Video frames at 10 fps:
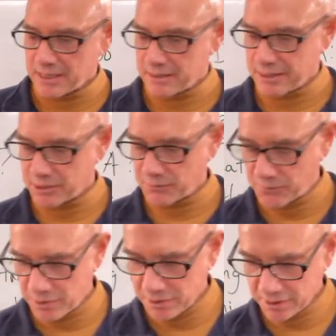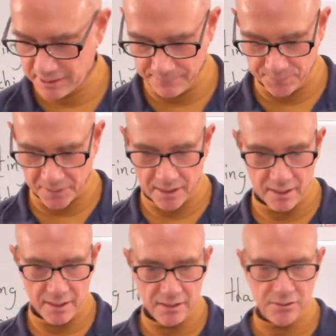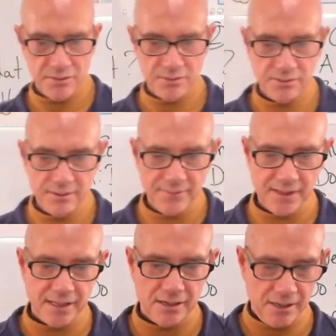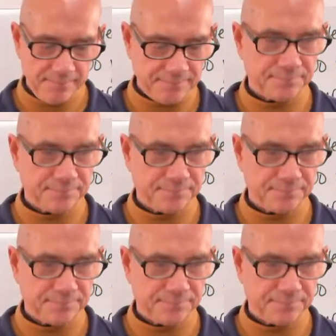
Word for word: let's first do the video.